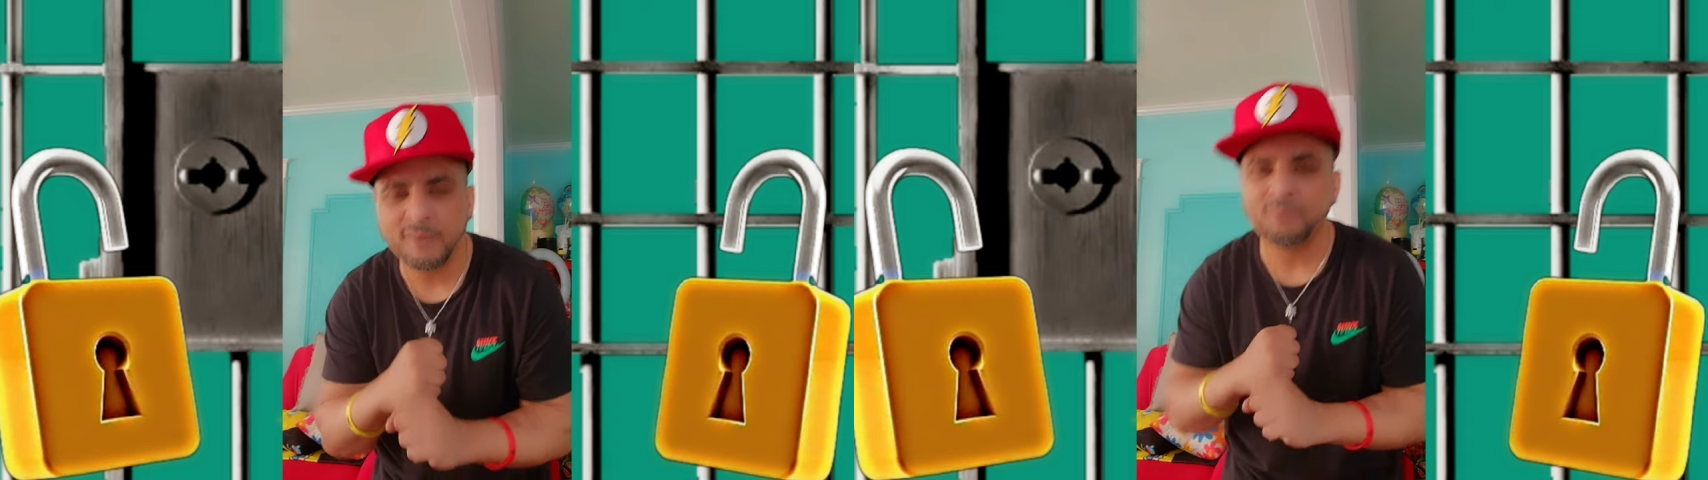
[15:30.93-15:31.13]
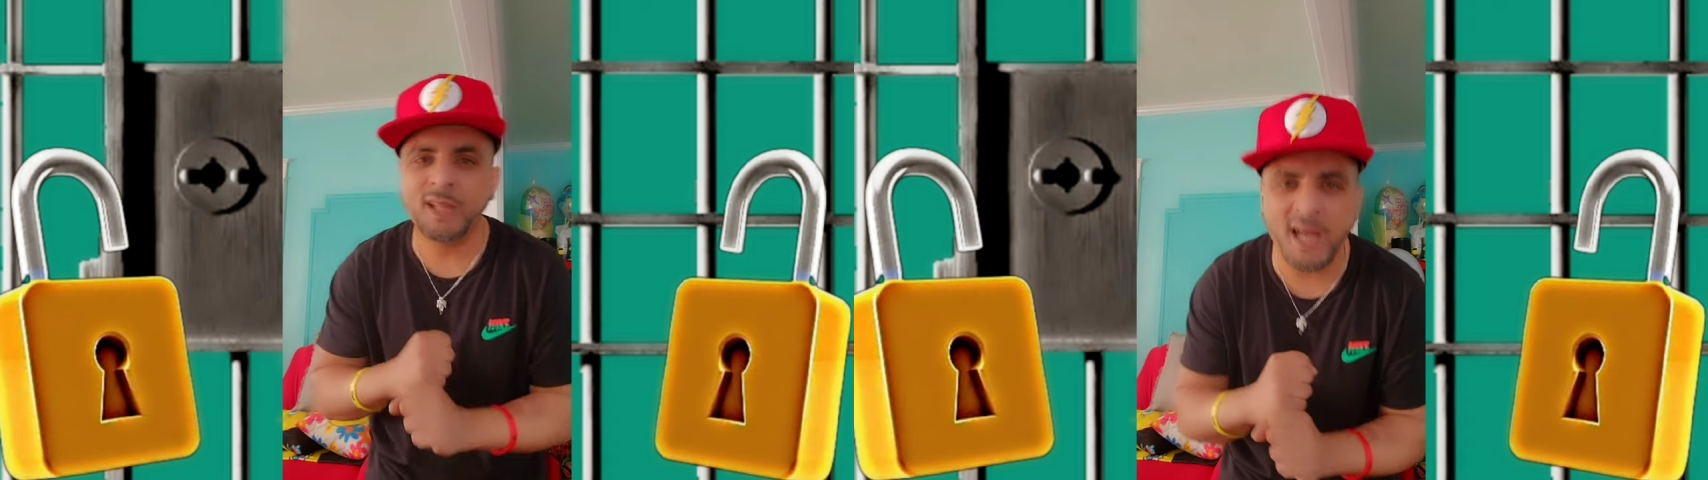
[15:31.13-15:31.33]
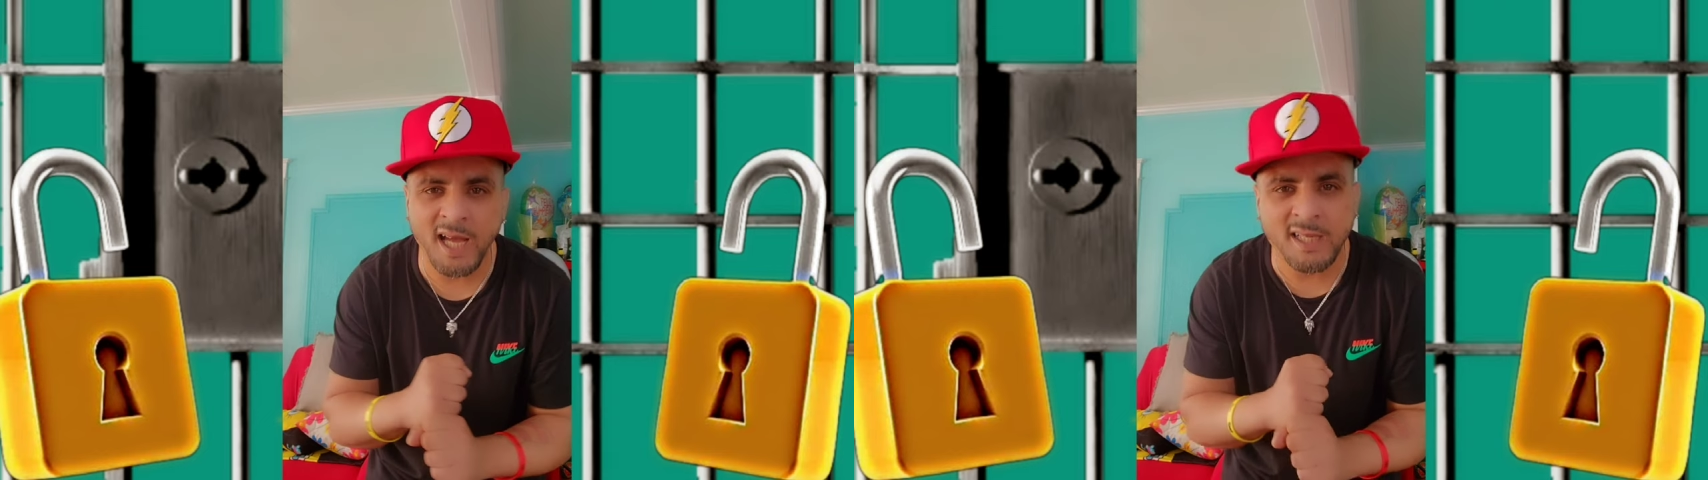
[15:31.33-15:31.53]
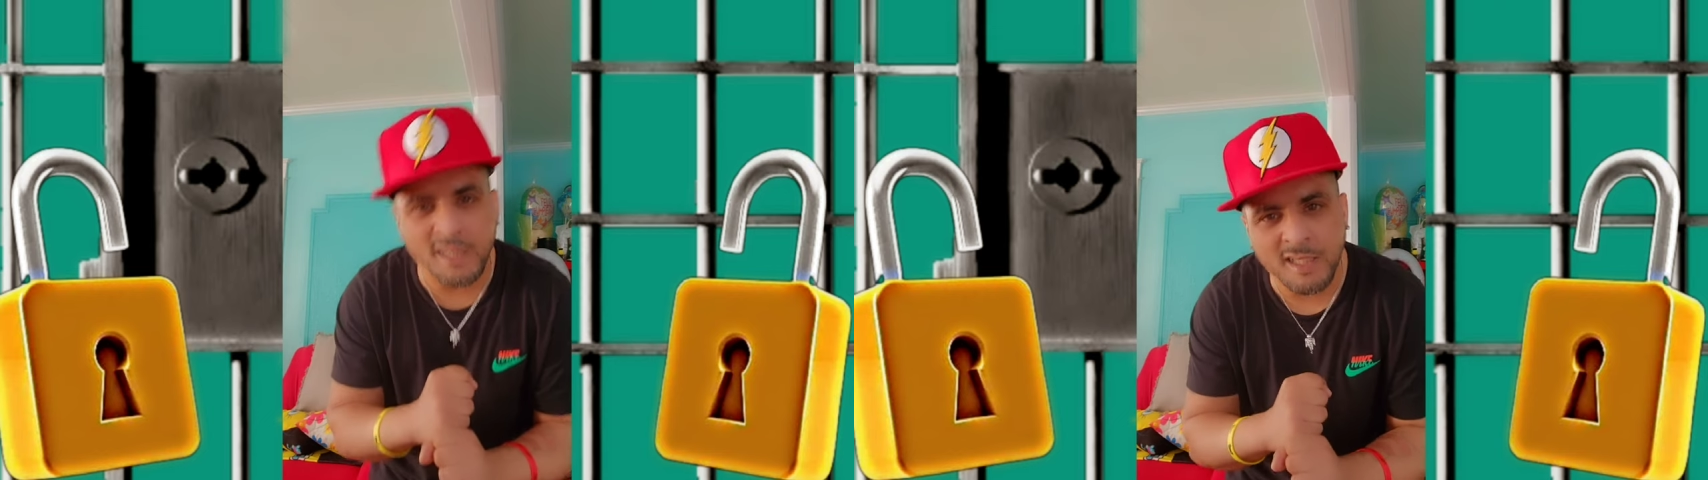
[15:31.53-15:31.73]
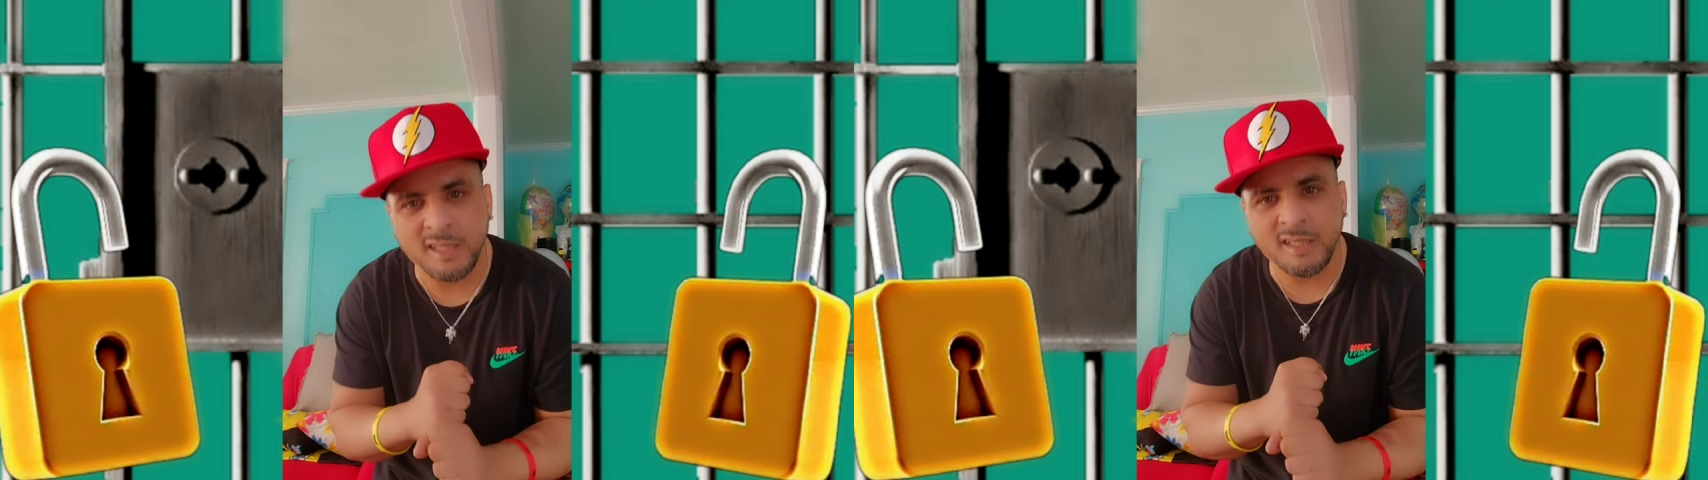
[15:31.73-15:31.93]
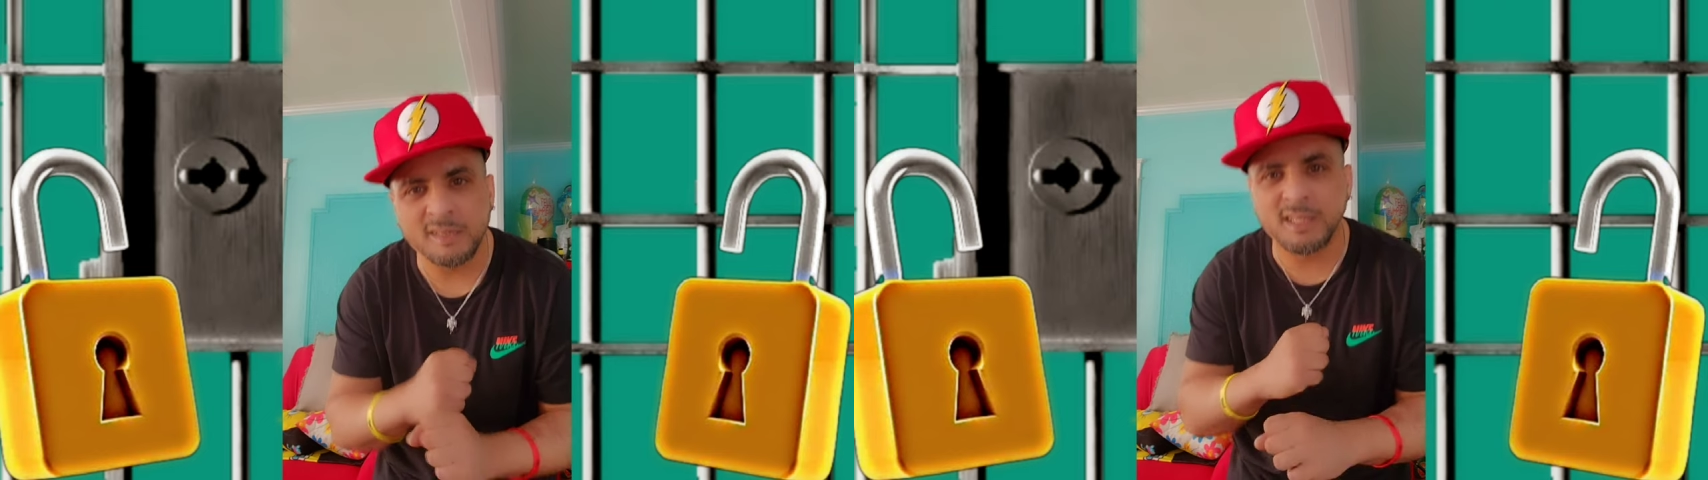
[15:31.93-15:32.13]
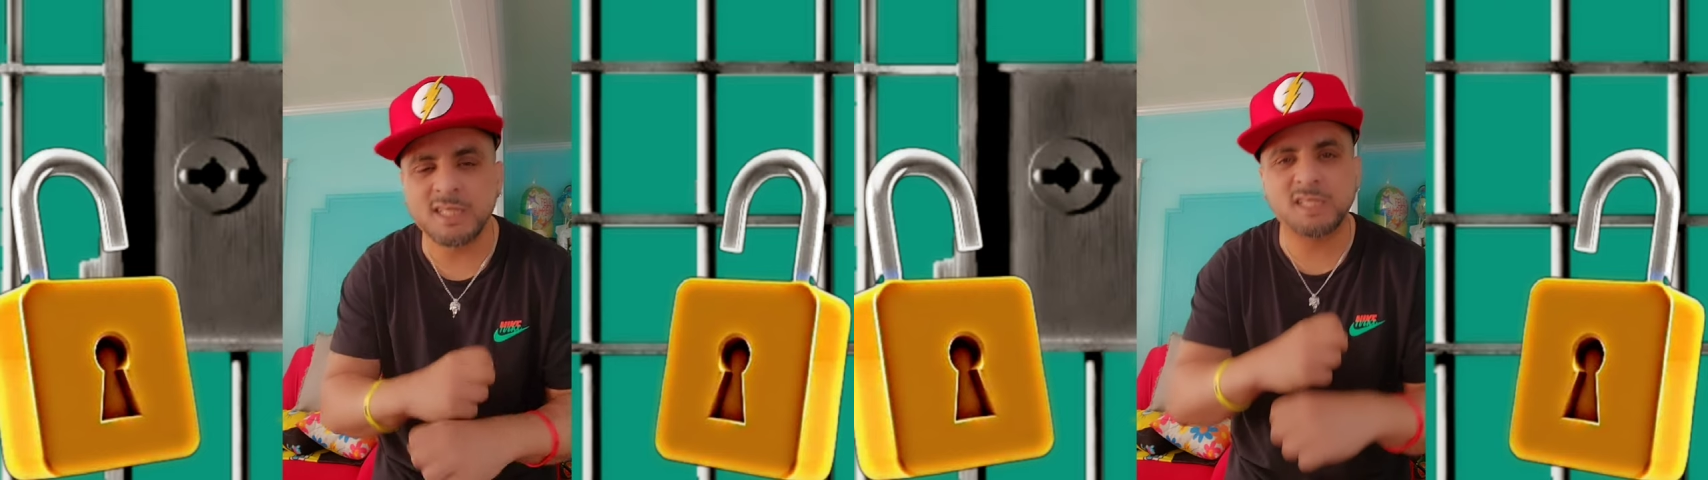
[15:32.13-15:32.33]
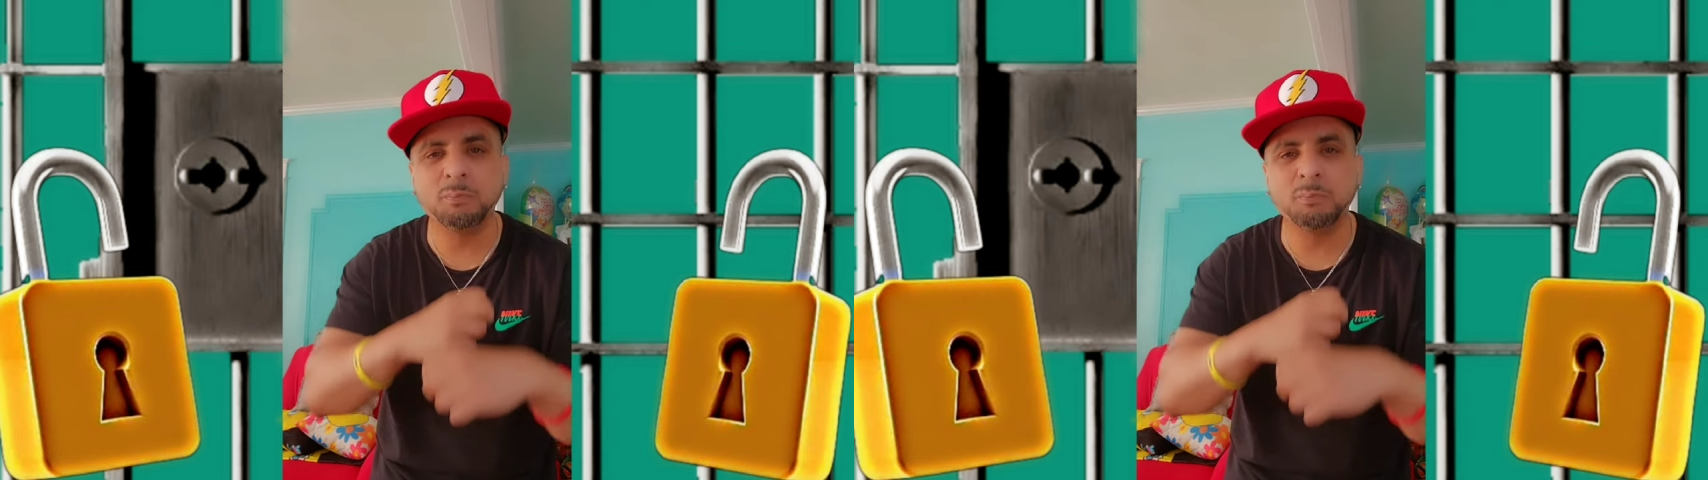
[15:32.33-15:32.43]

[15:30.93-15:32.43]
Nah, nigga, this